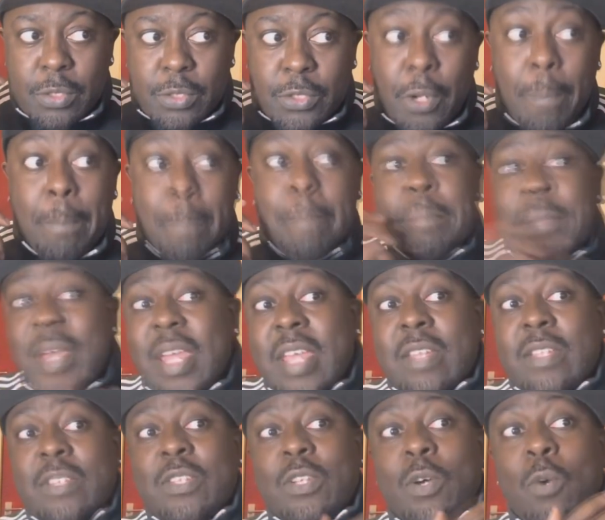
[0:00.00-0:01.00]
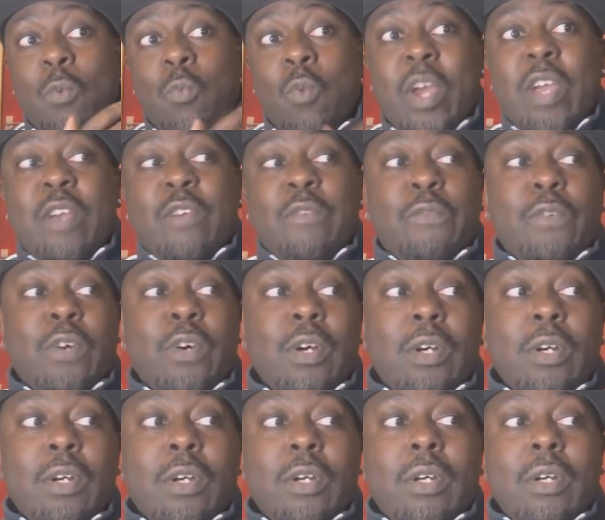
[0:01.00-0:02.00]
to meet with
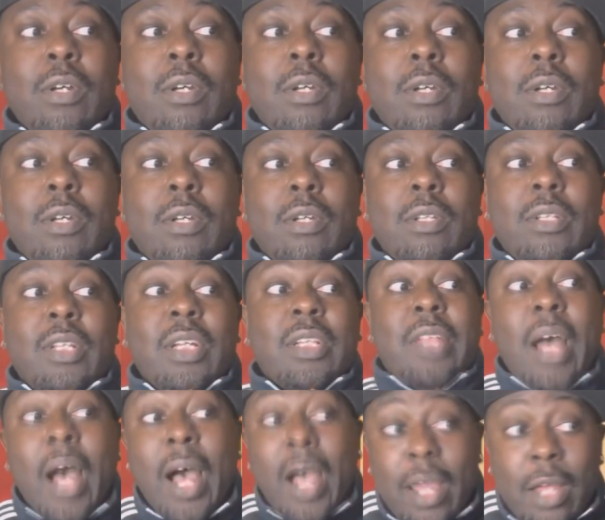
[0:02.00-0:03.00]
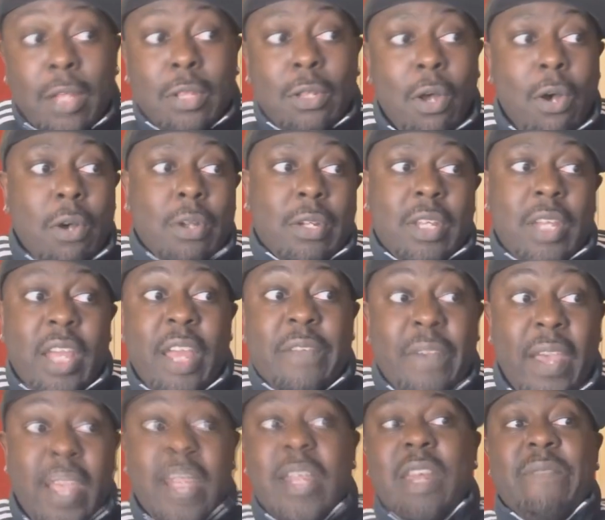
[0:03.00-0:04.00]
the dialogue.
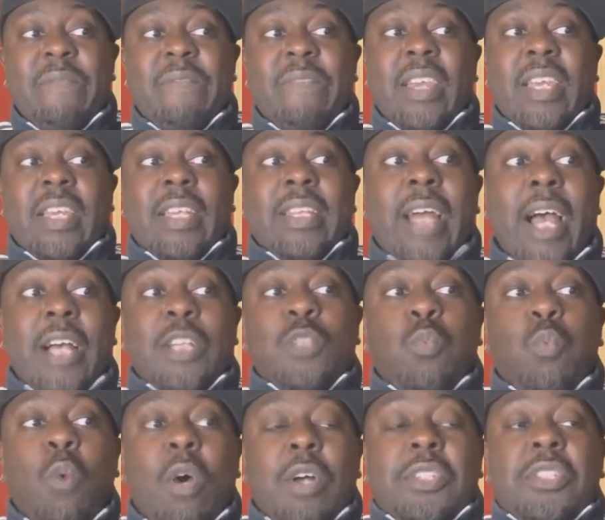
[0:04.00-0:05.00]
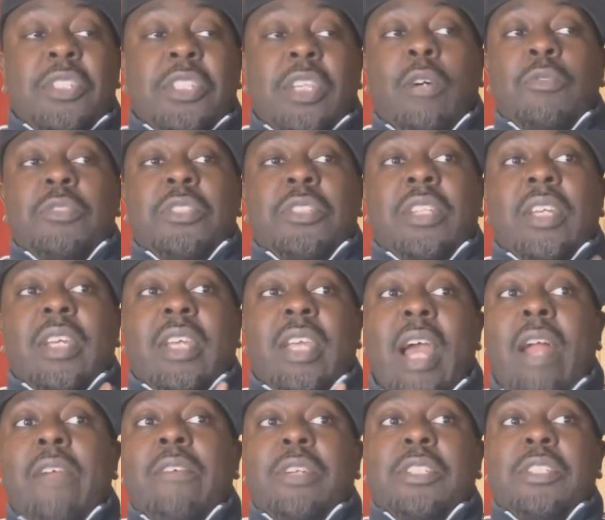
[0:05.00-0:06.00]
If anything, that's what sells the
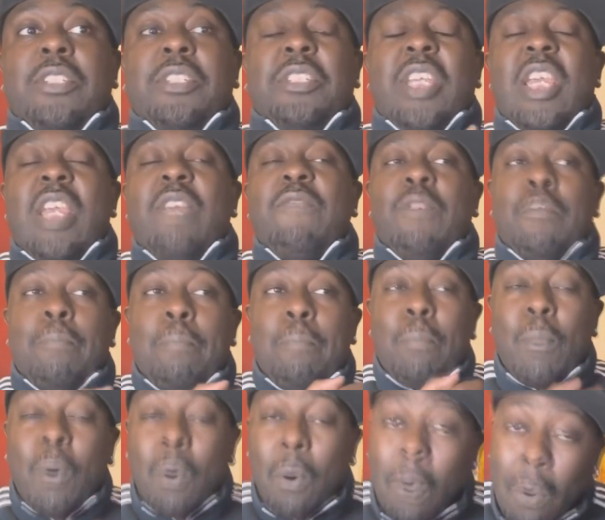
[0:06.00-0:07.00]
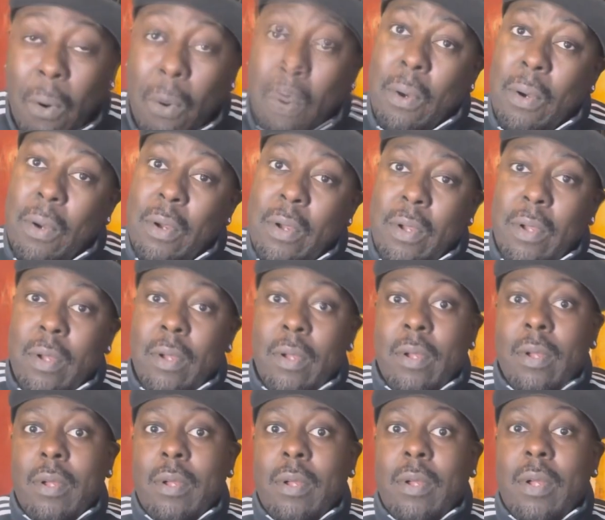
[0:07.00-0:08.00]
characters even more.
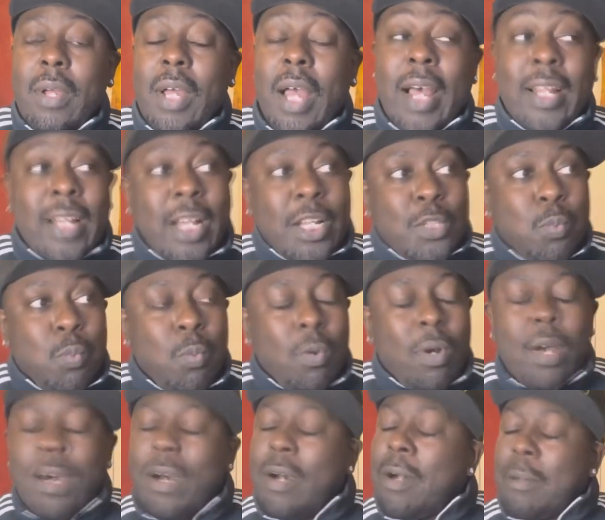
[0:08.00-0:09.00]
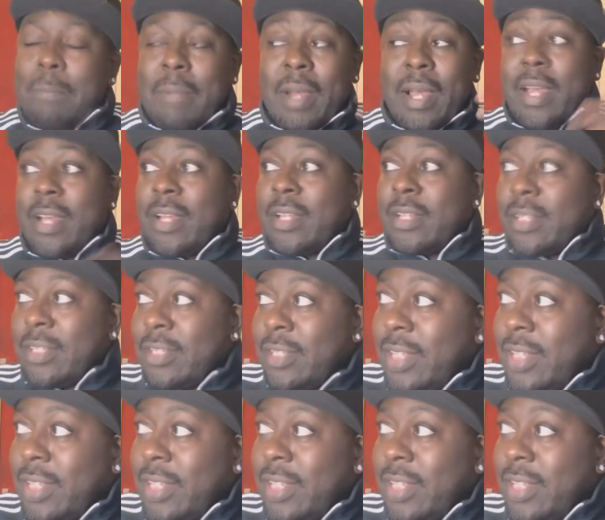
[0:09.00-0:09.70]
And that's, oh man,